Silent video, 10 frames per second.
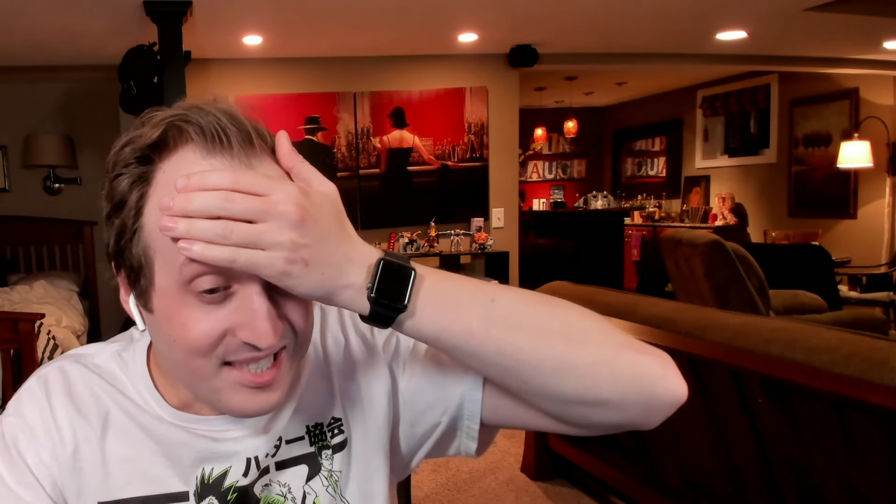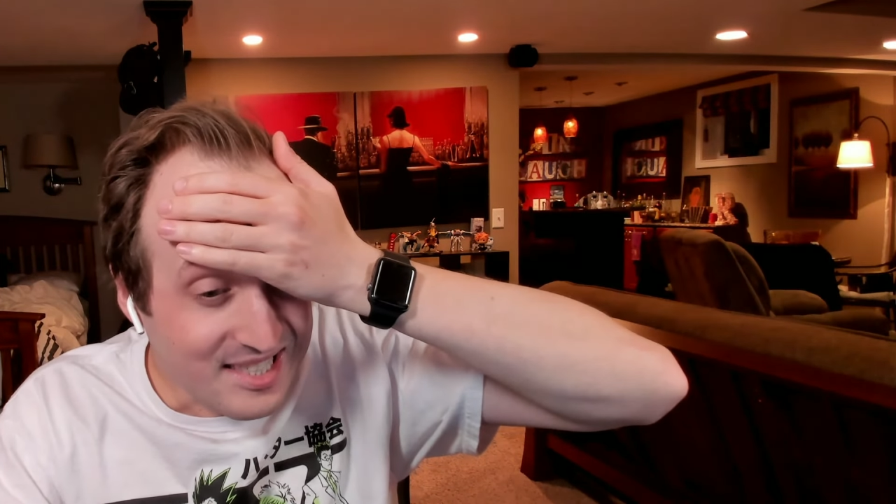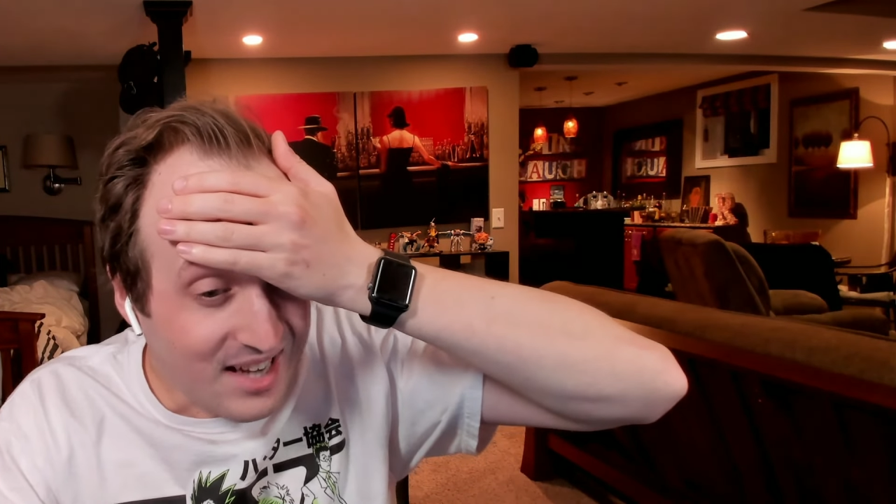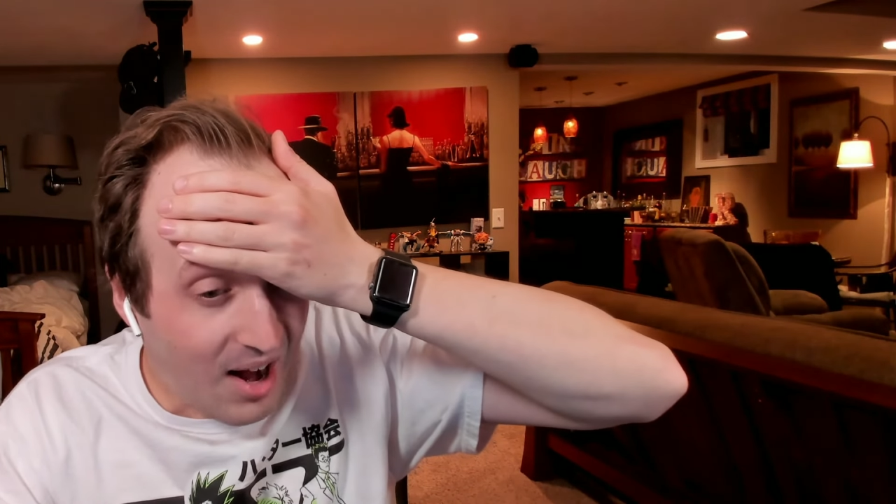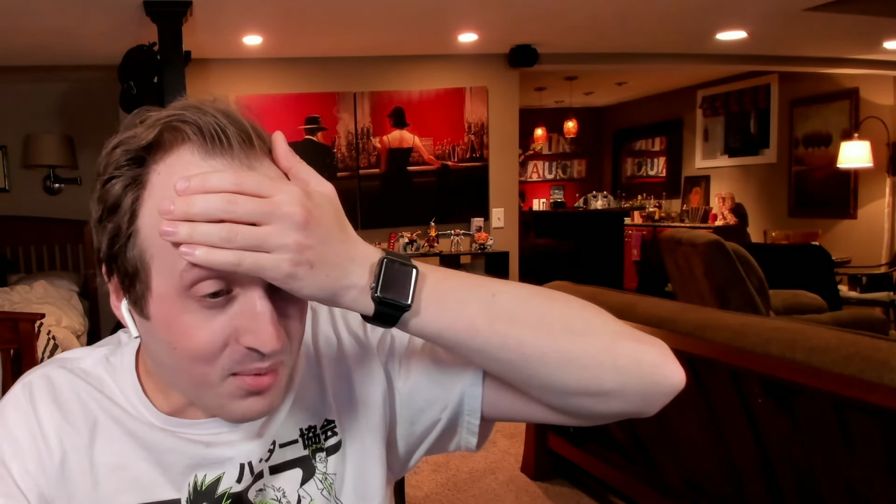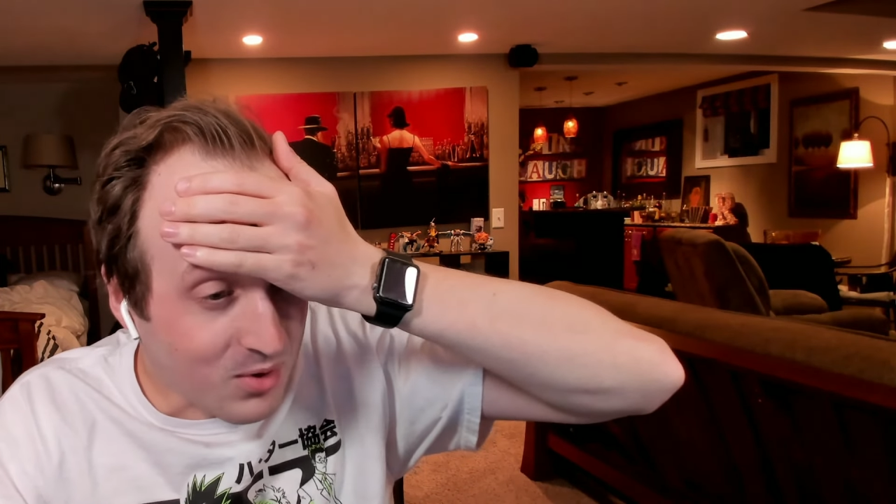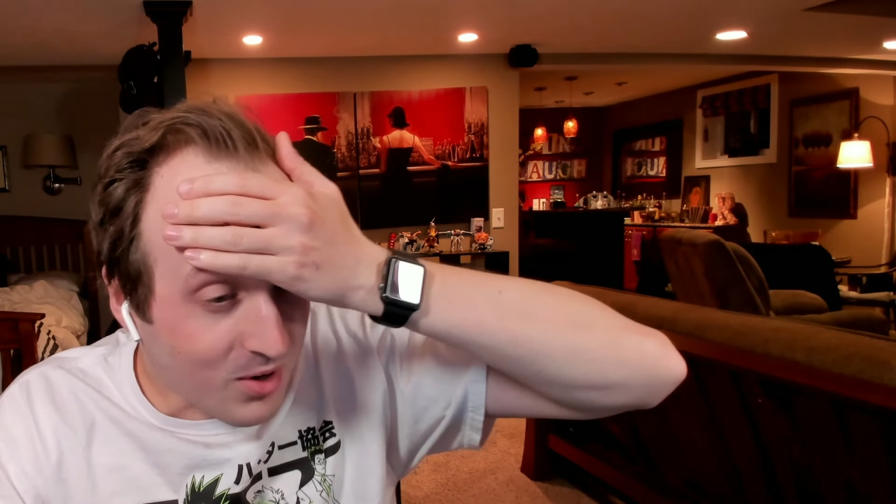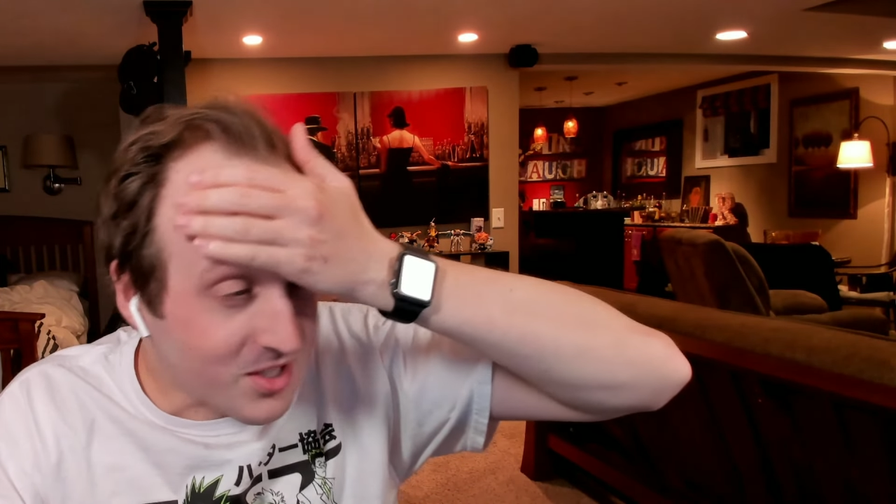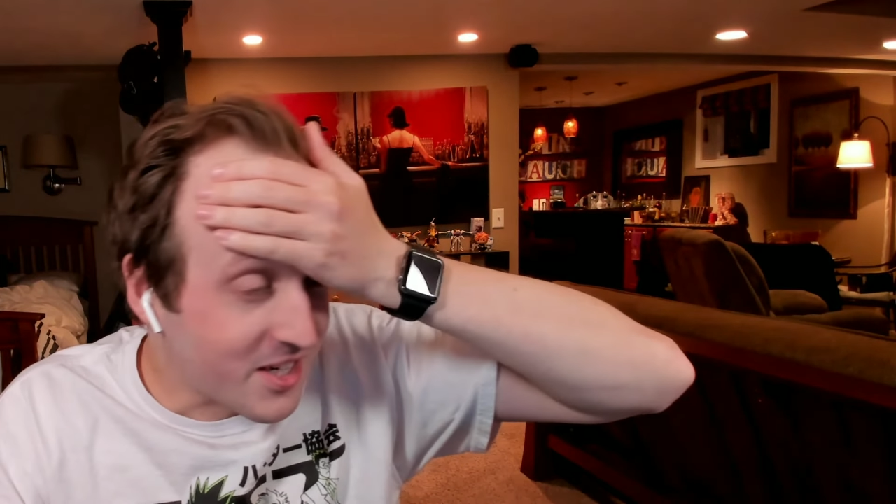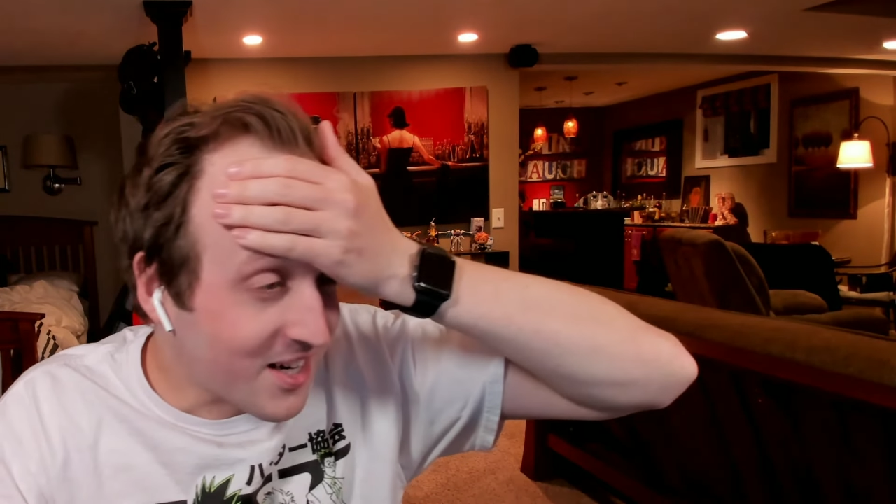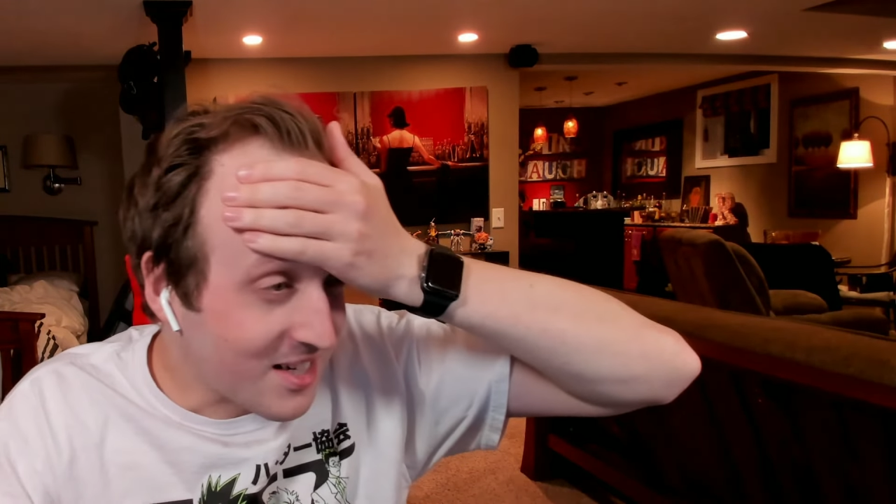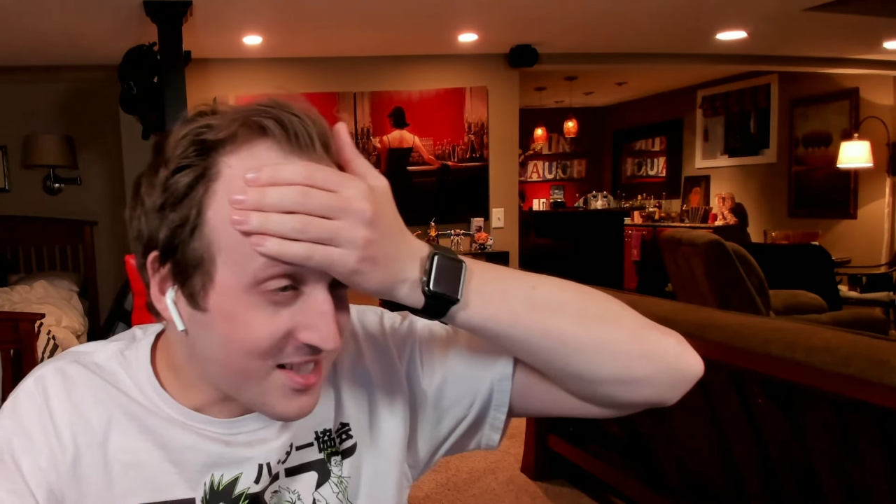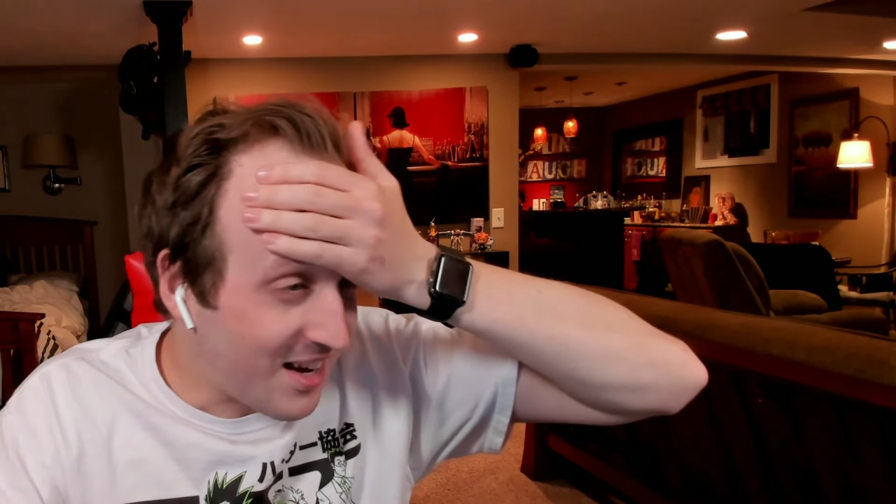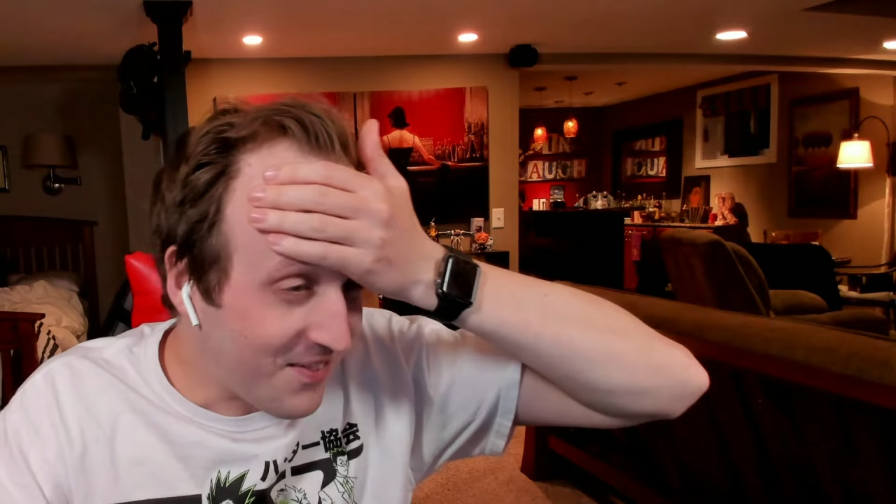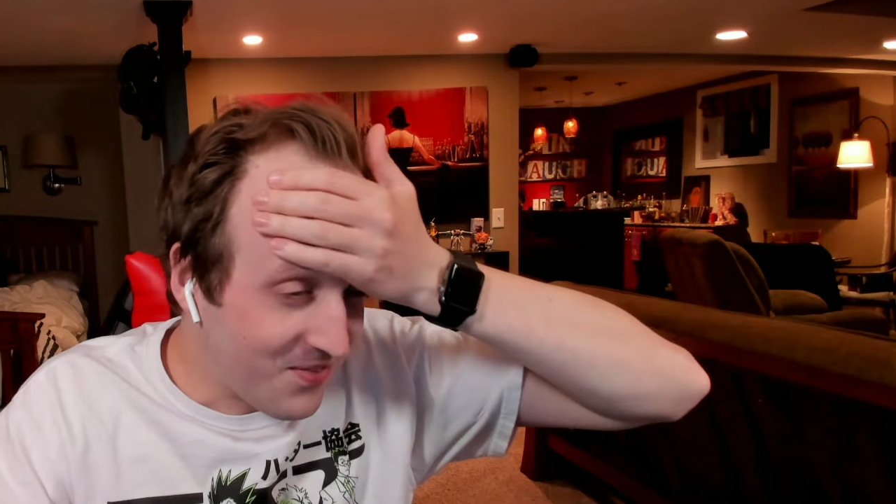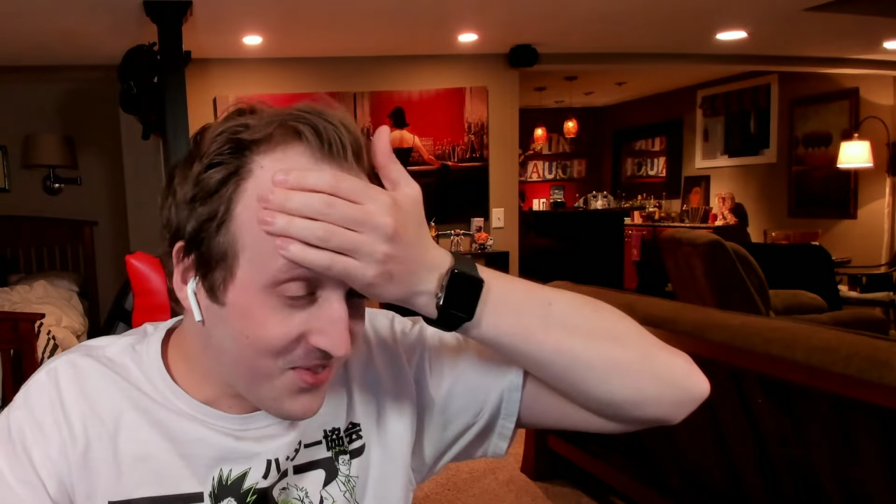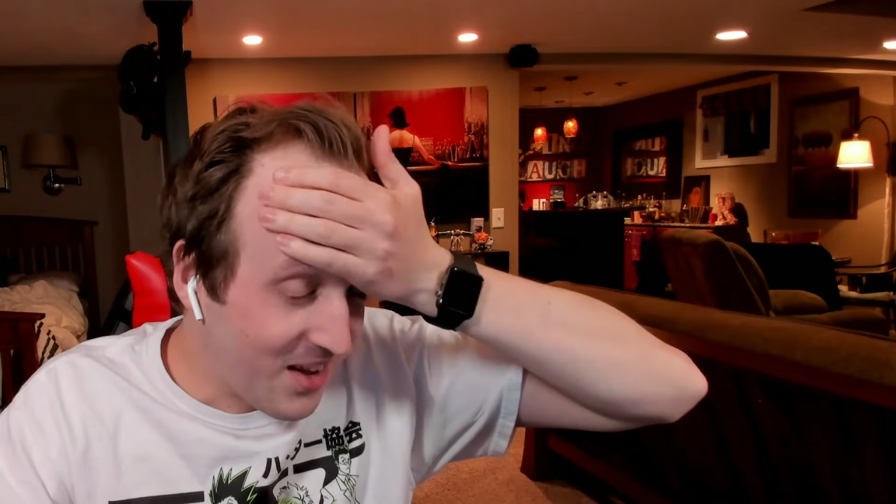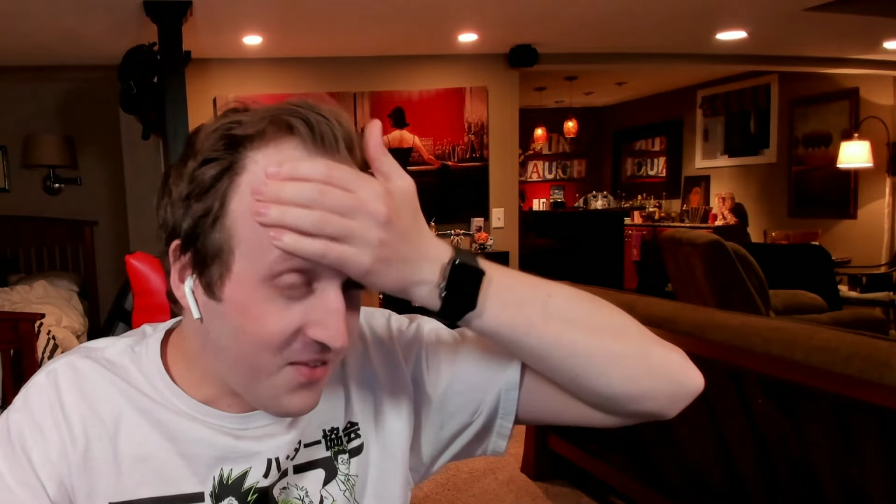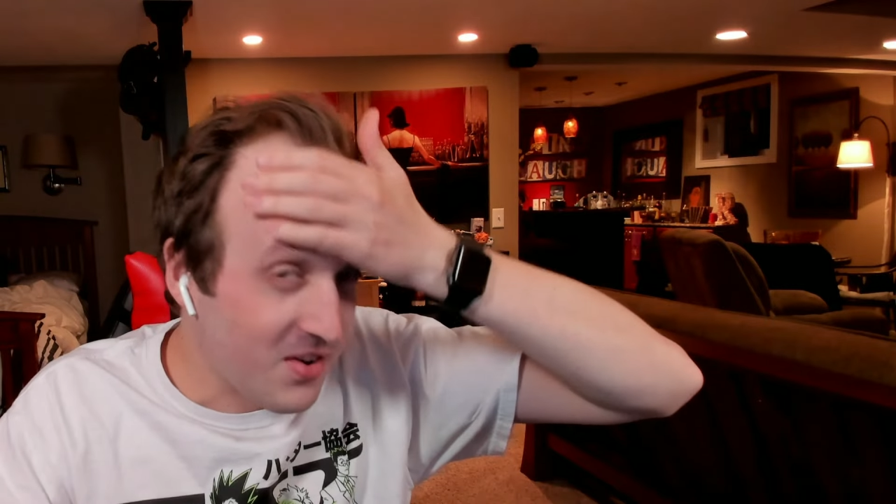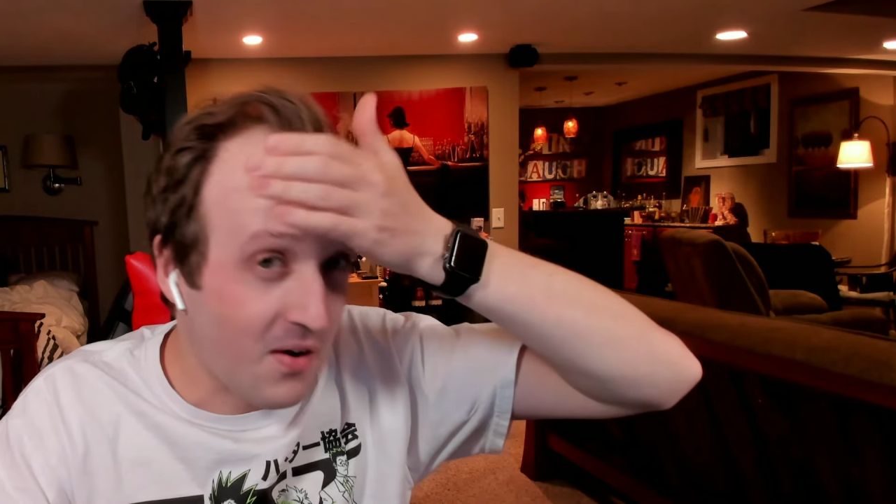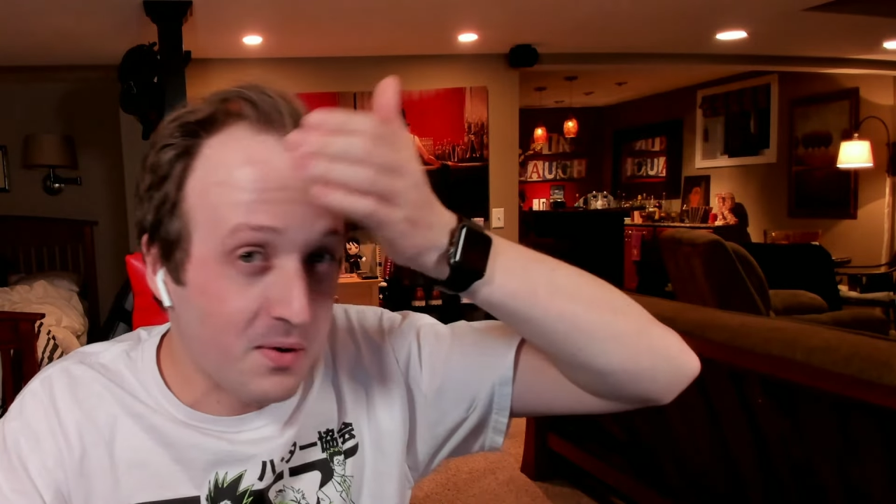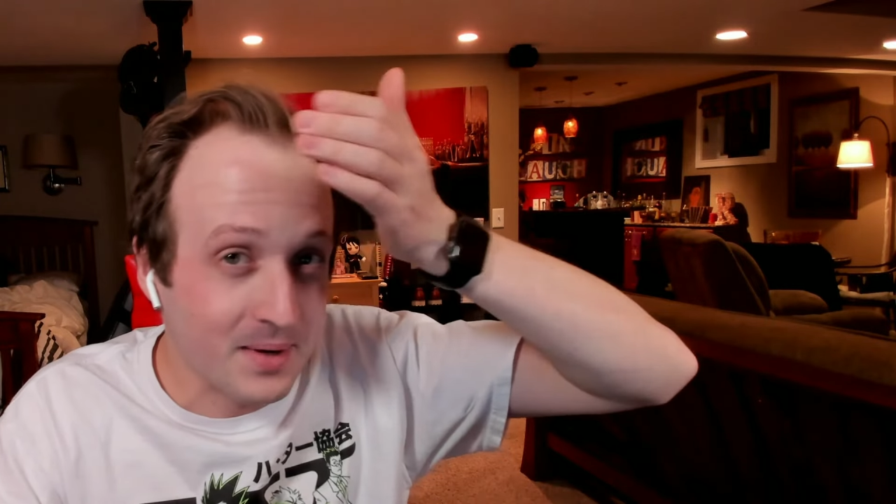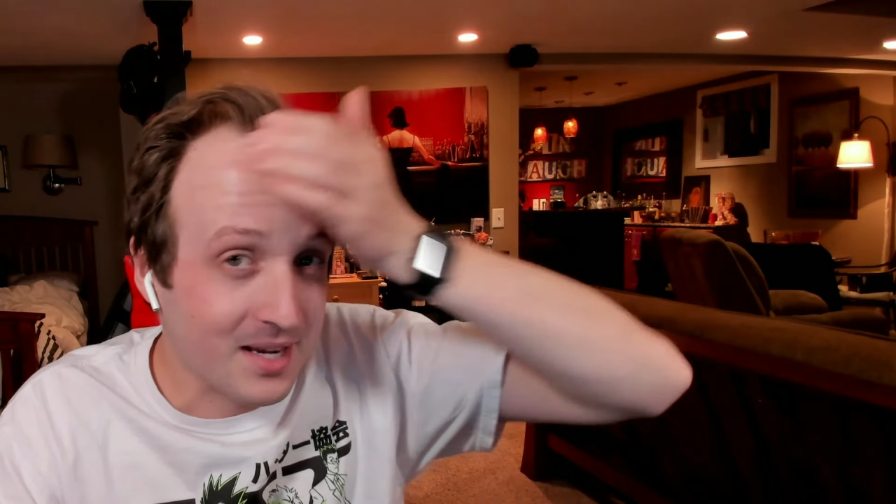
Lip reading: I'm cringing because if you've ever been